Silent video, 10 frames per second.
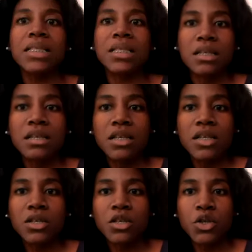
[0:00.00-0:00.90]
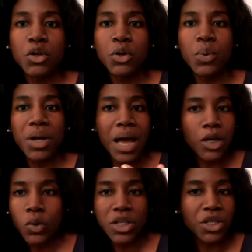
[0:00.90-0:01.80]
going to you were
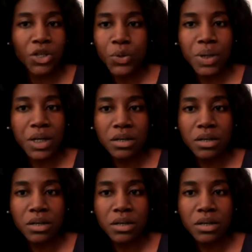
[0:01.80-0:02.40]
not going to do it